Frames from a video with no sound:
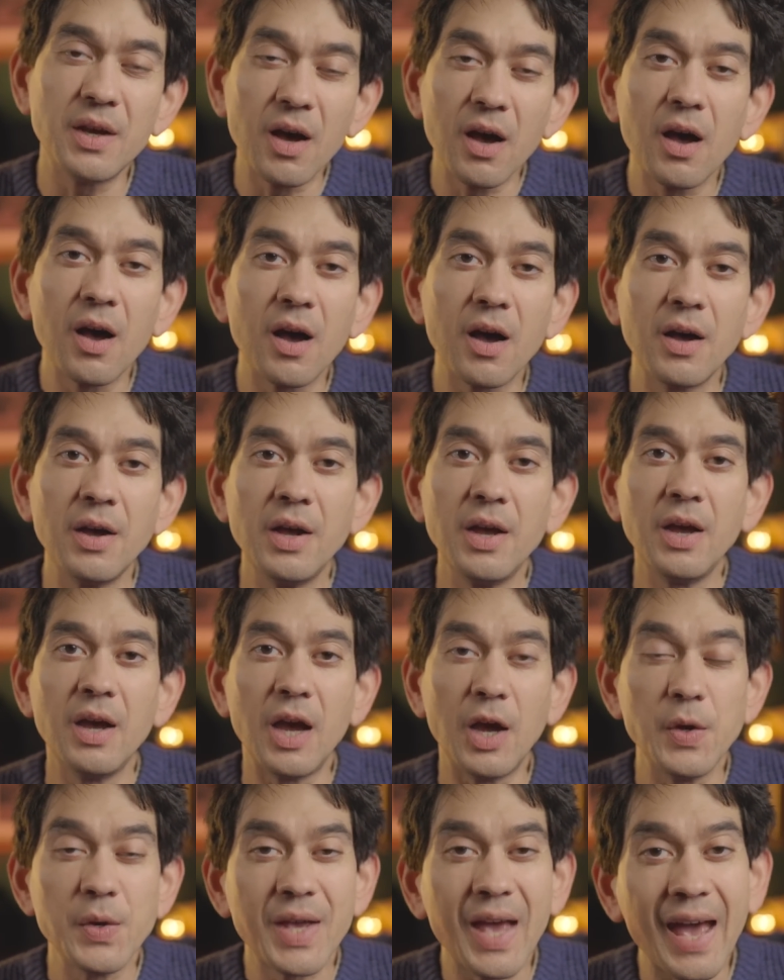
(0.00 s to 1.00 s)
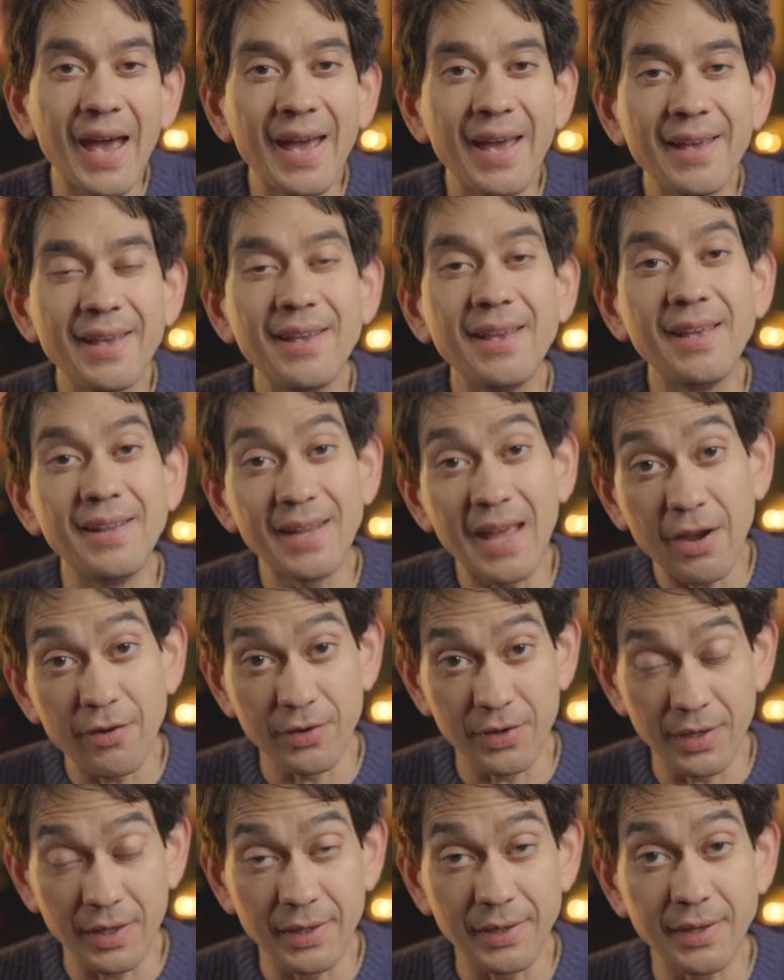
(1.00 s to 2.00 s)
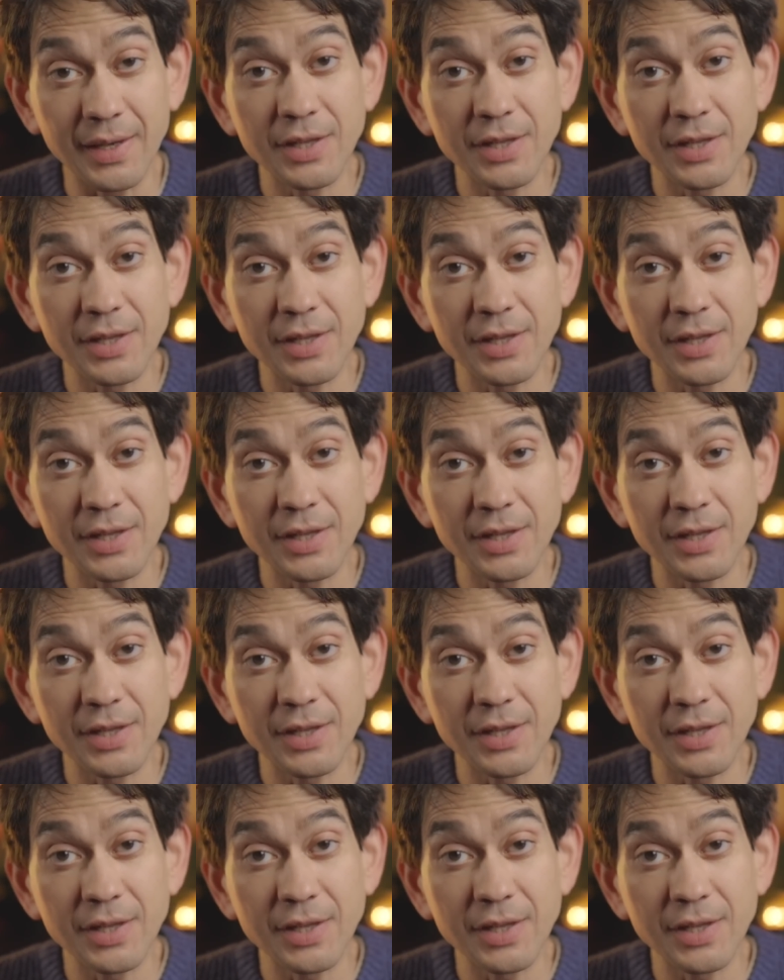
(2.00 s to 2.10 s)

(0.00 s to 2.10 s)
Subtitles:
are okay inherently,